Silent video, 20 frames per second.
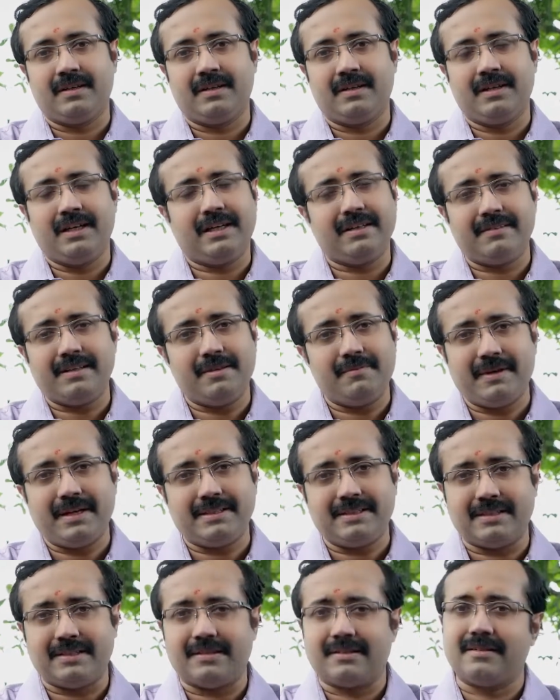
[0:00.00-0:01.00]
Let us
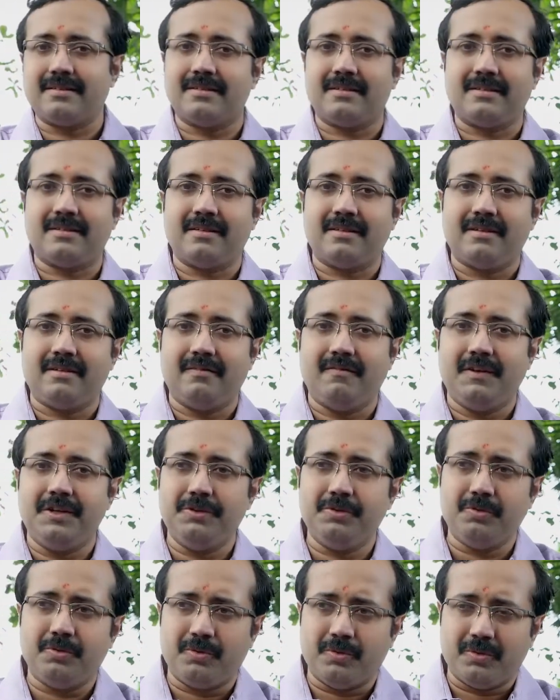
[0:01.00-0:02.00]
imagine when
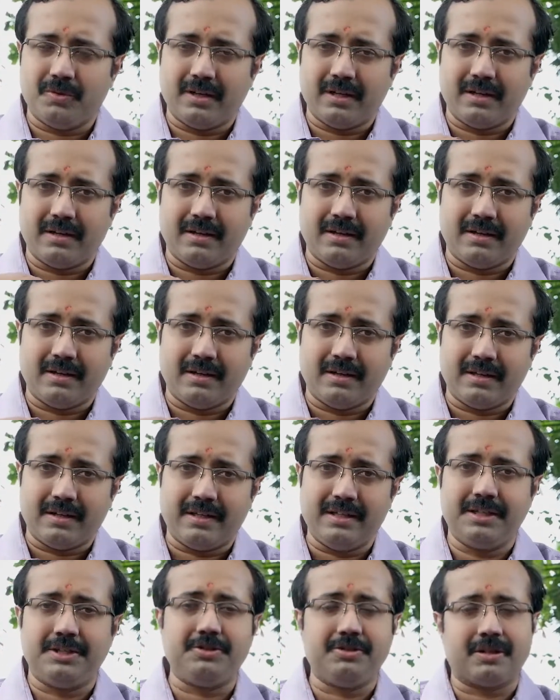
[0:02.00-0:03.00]
you
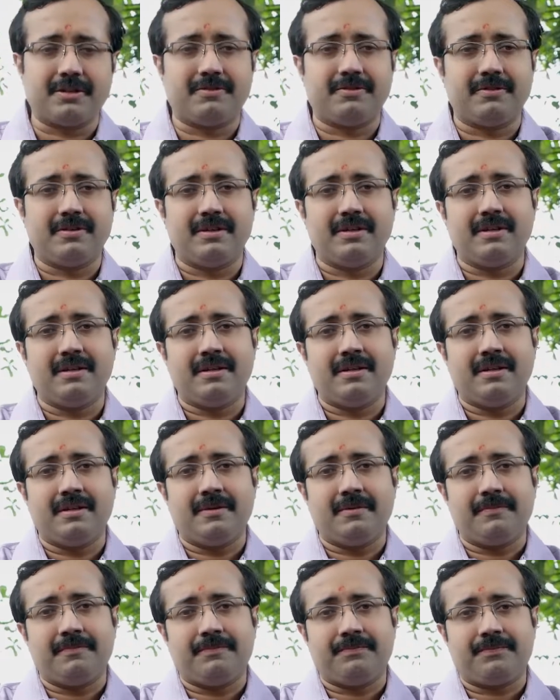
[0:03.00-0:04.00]
hit your
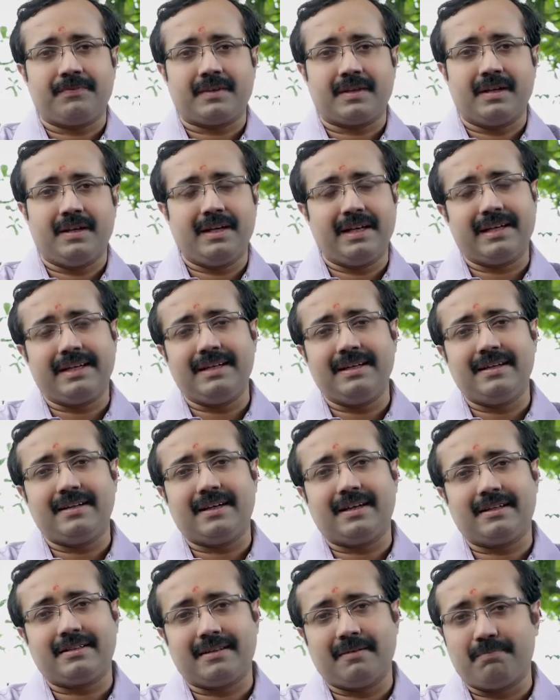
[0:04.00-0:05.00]
leg
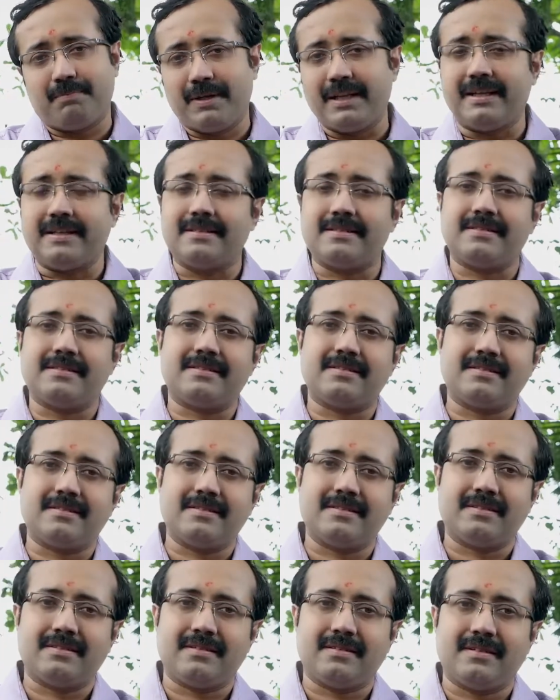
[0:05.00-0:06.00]
at some place,
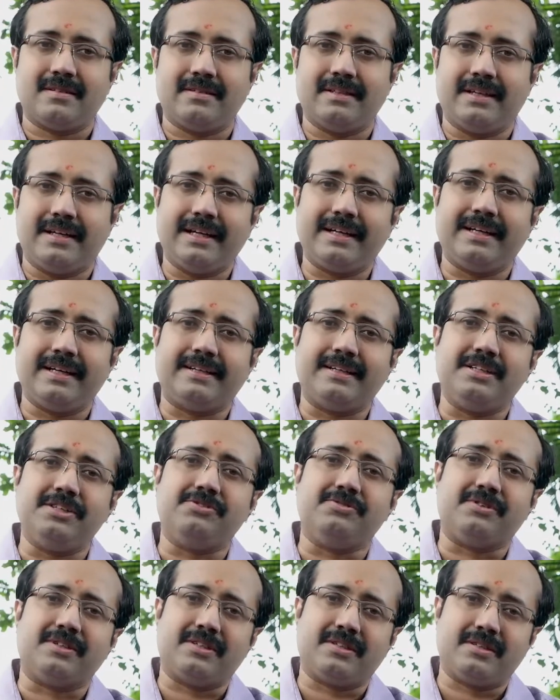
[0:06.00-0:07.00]
the leg gets
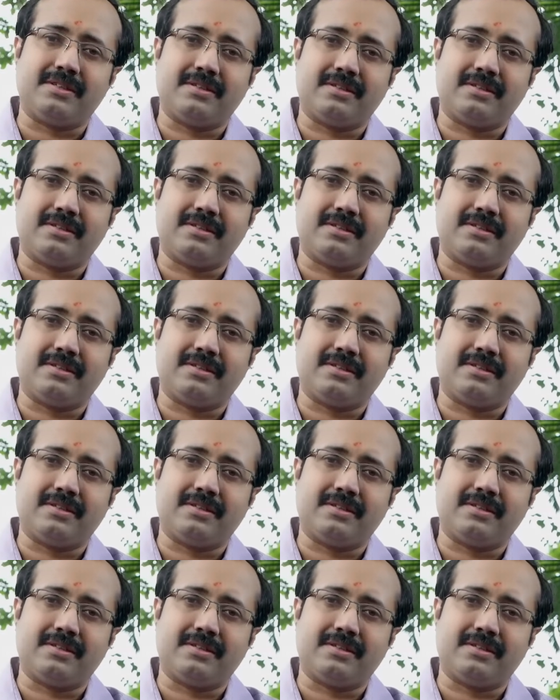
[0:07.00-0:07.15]
injured.